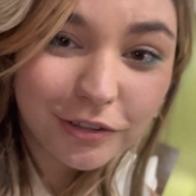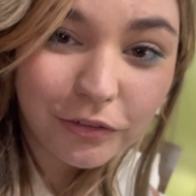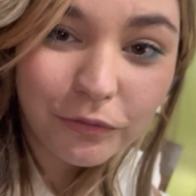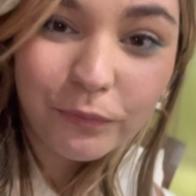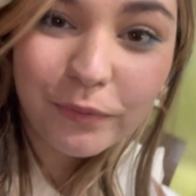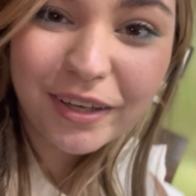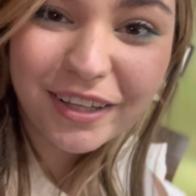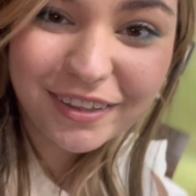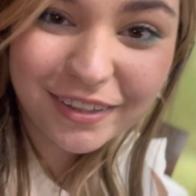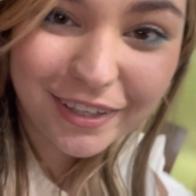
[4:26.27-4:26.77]

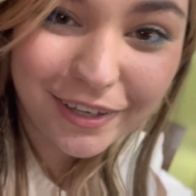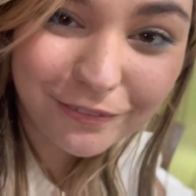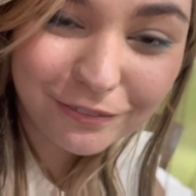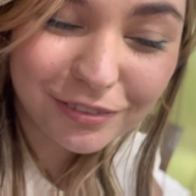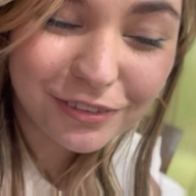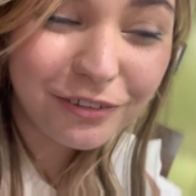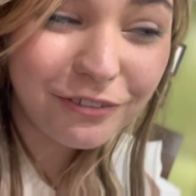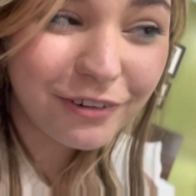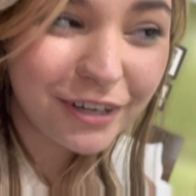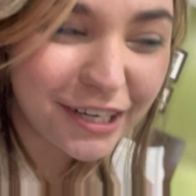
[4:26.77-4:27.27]
we left
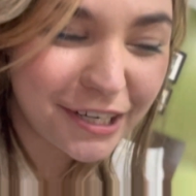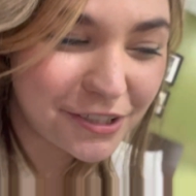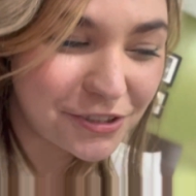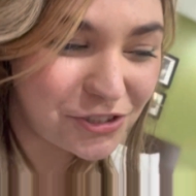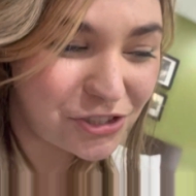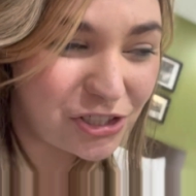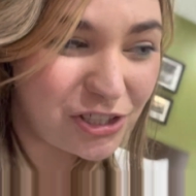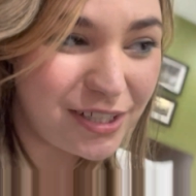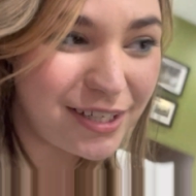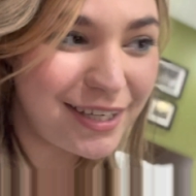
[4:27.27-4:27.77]
the
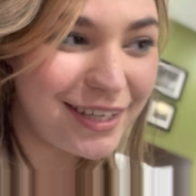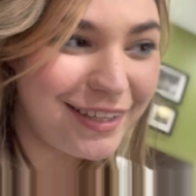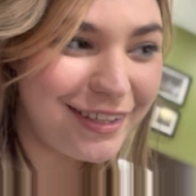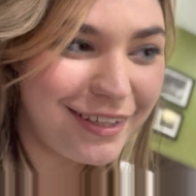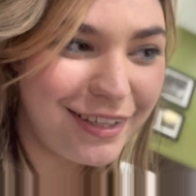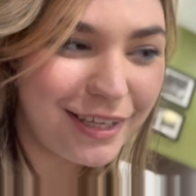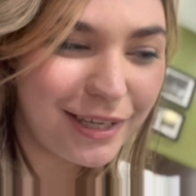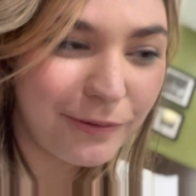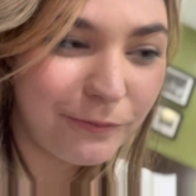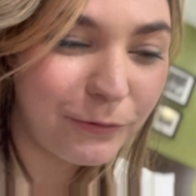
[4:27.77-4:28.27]
restaurant
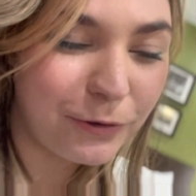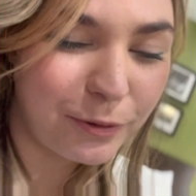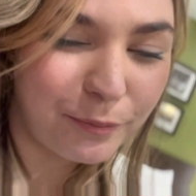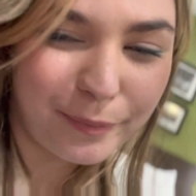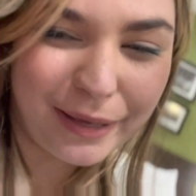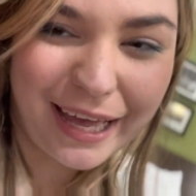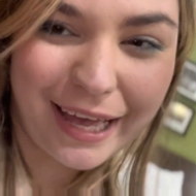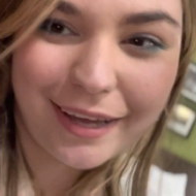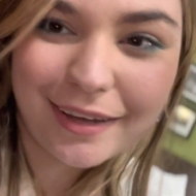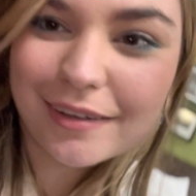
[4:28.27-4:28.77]
and we're
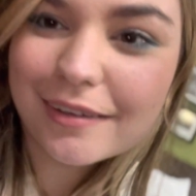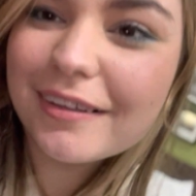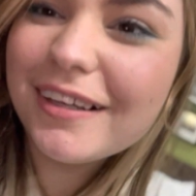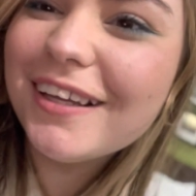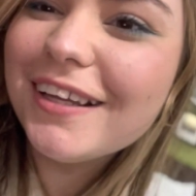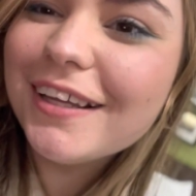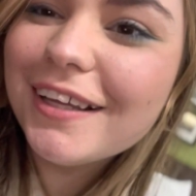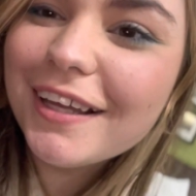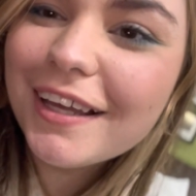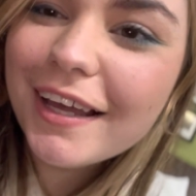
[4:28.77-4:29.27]
back
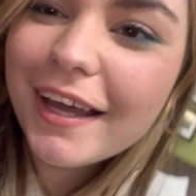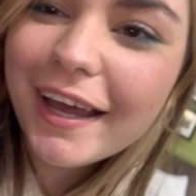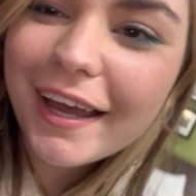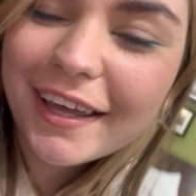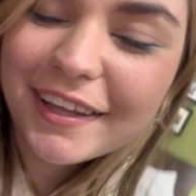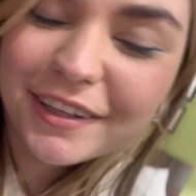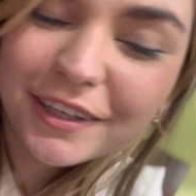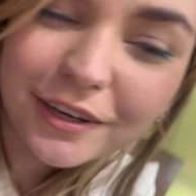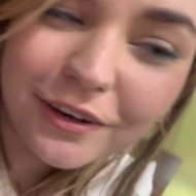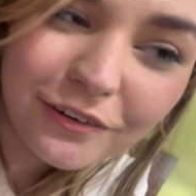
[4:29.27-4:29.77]

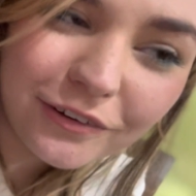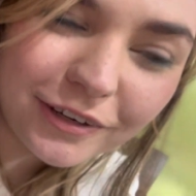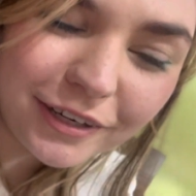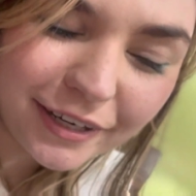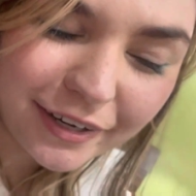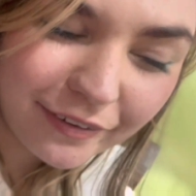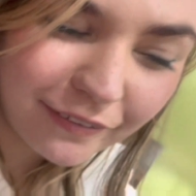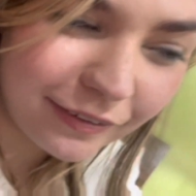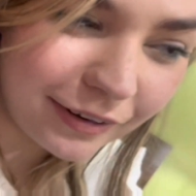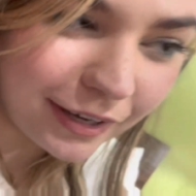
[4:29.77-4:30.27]
in the
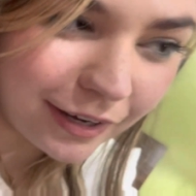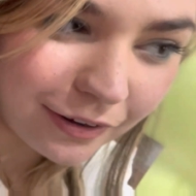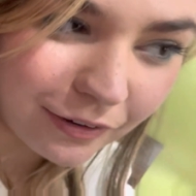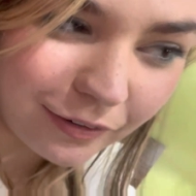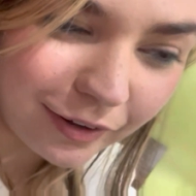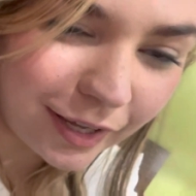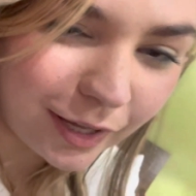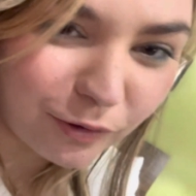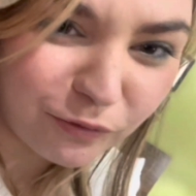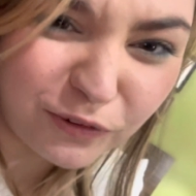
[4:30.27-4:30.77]
hotel now,
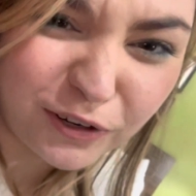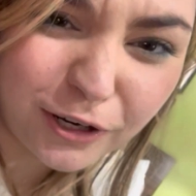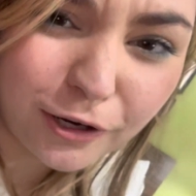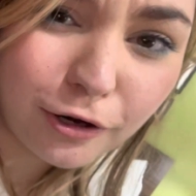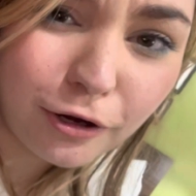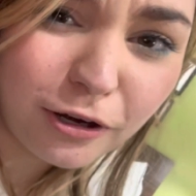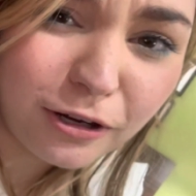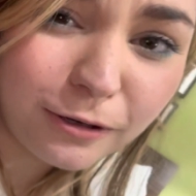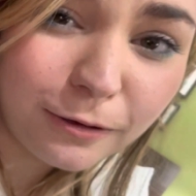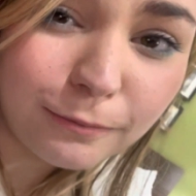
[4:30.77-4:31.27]
and we're
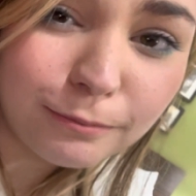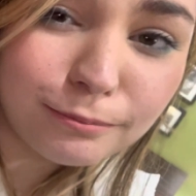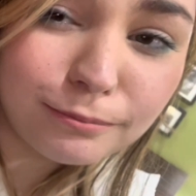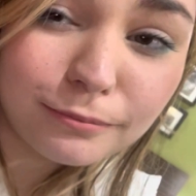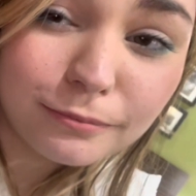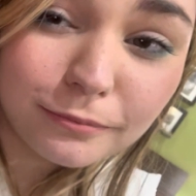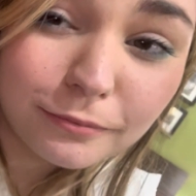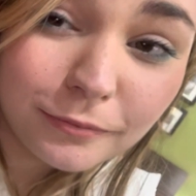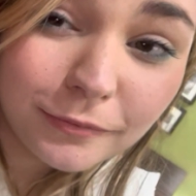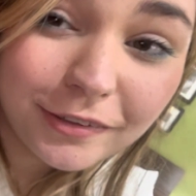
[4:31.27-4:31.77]
all
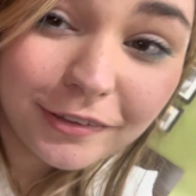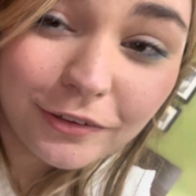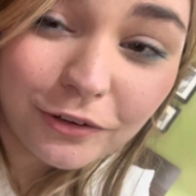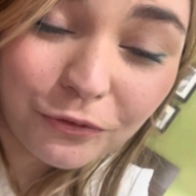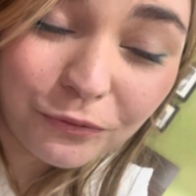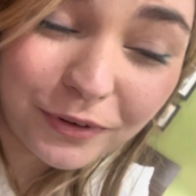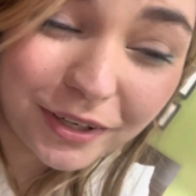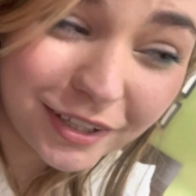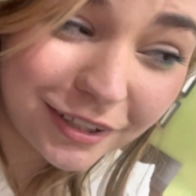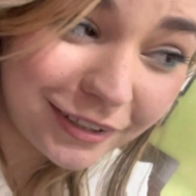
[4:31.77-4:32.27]

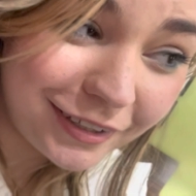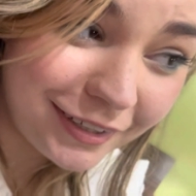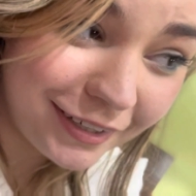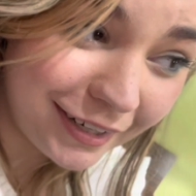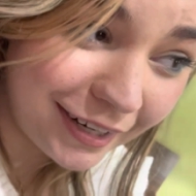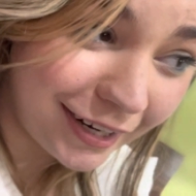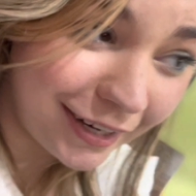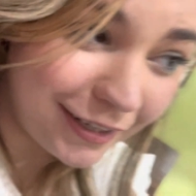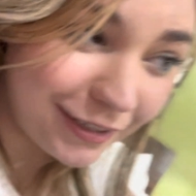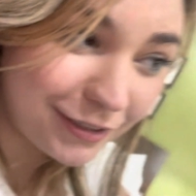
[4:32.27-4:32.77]
really
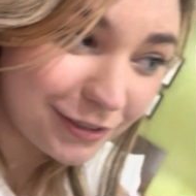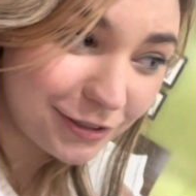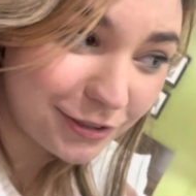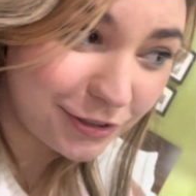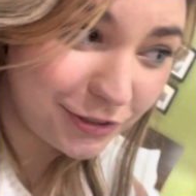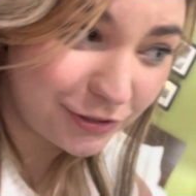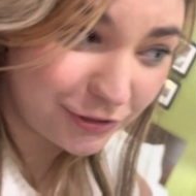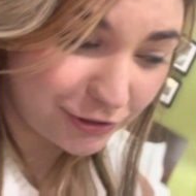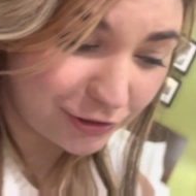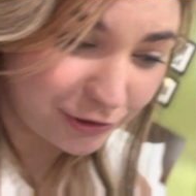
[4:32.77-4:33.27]
tired,
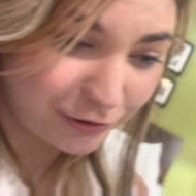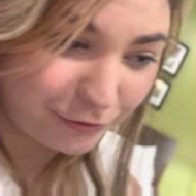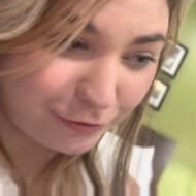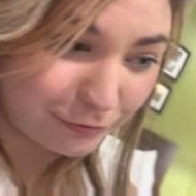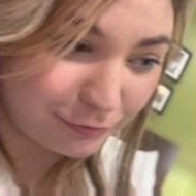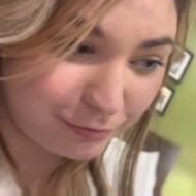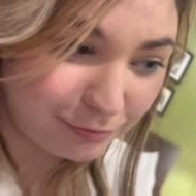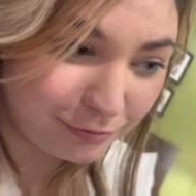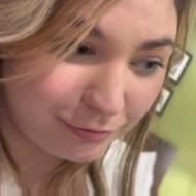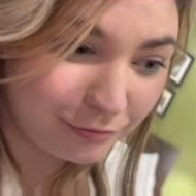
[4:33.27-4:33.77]
so
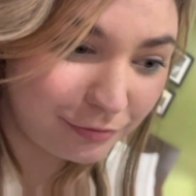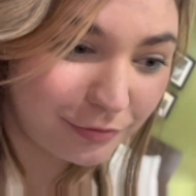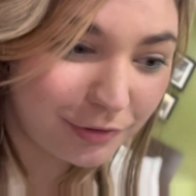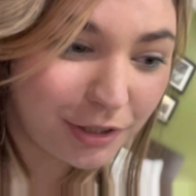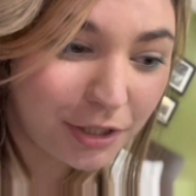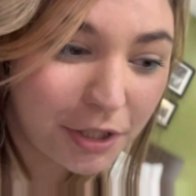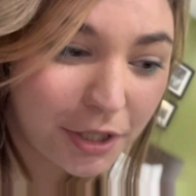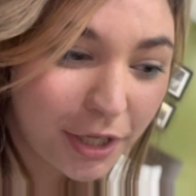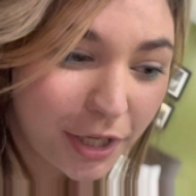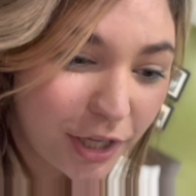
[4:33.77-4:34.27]

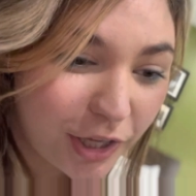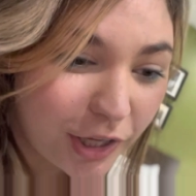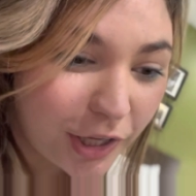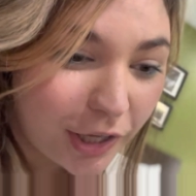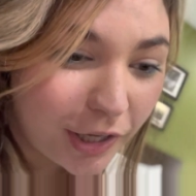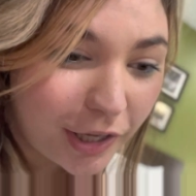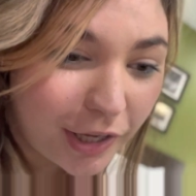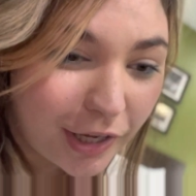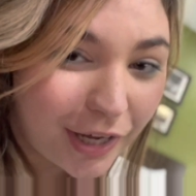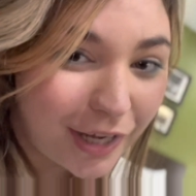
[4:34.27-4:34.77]

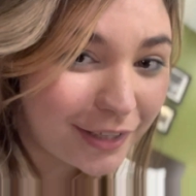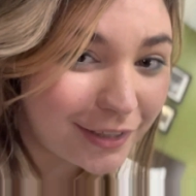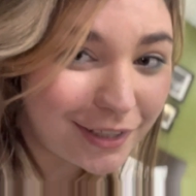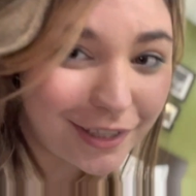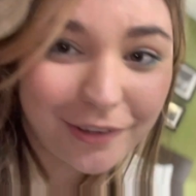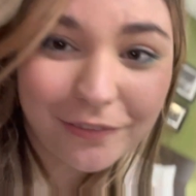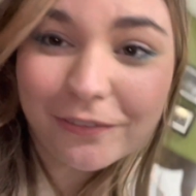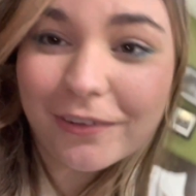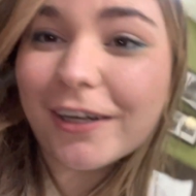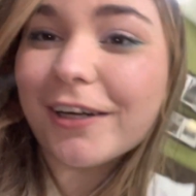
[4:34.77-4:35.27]
I
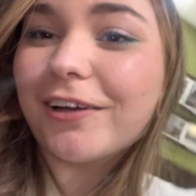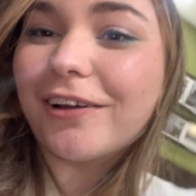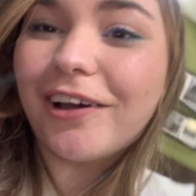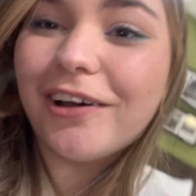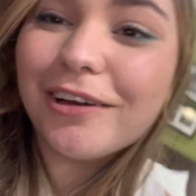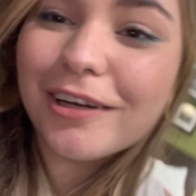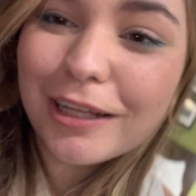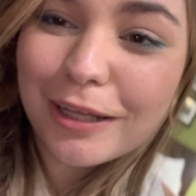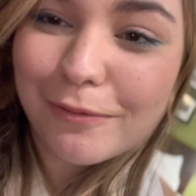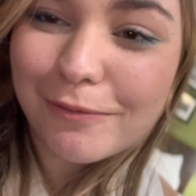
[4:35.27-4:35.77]
think we're
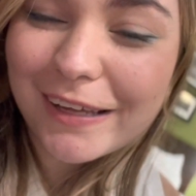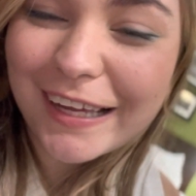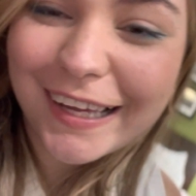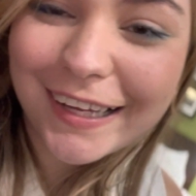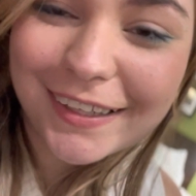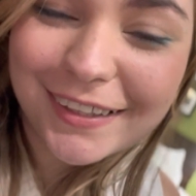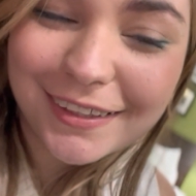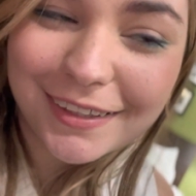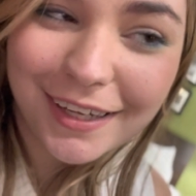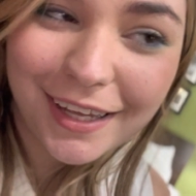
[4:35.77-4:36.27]
going to
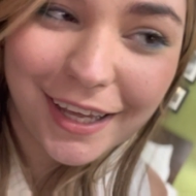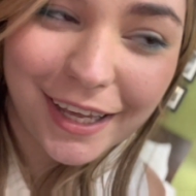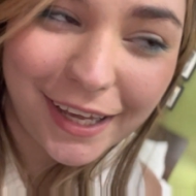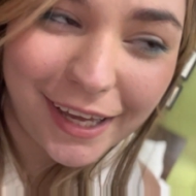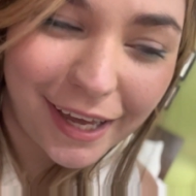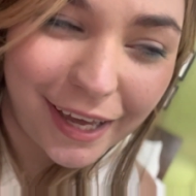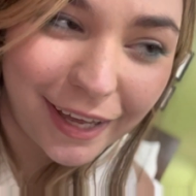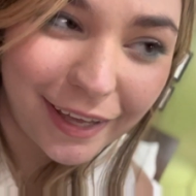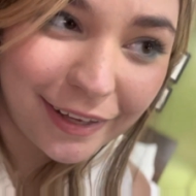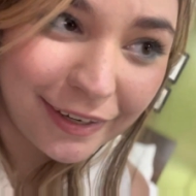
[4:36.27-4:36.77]
bed,
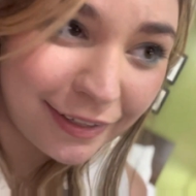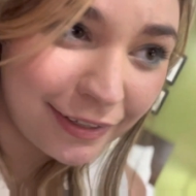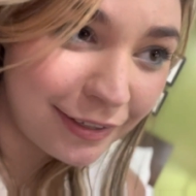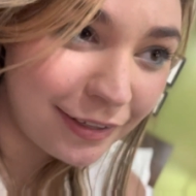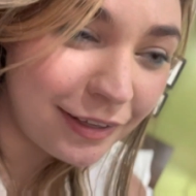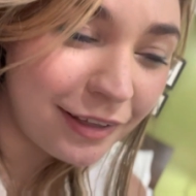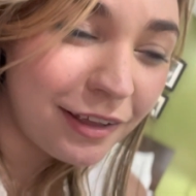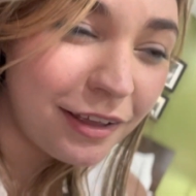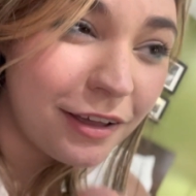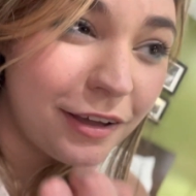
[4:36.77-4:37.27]
and
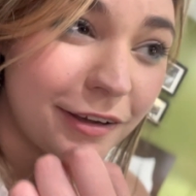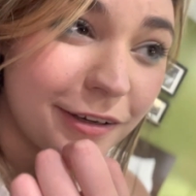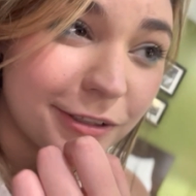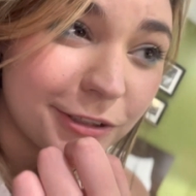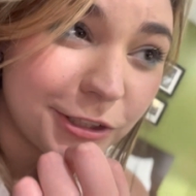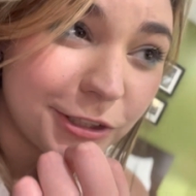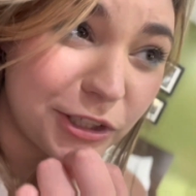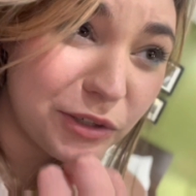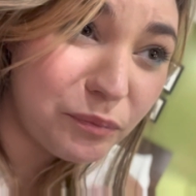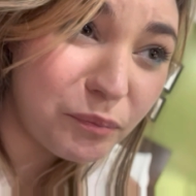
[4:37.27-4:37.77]

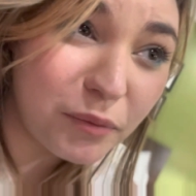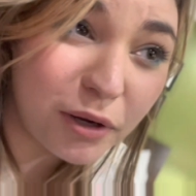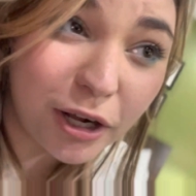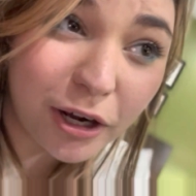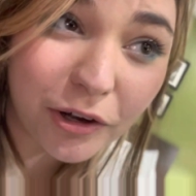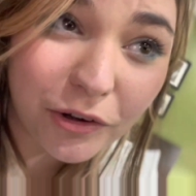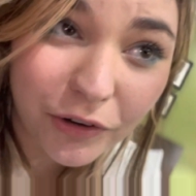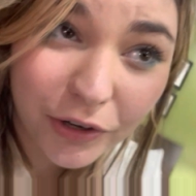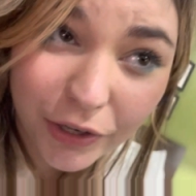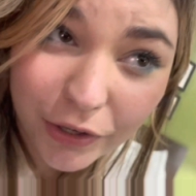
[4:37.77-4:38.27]

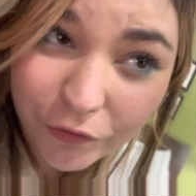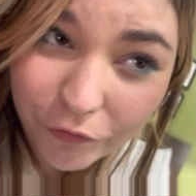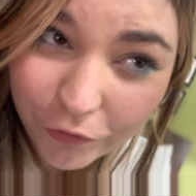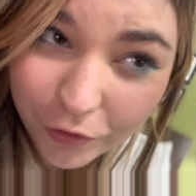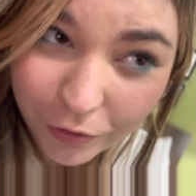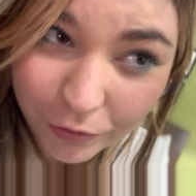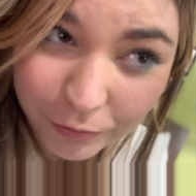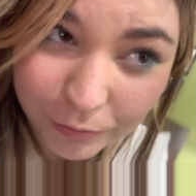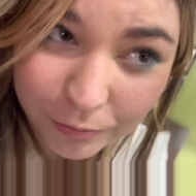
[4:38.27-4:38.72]
tomorrow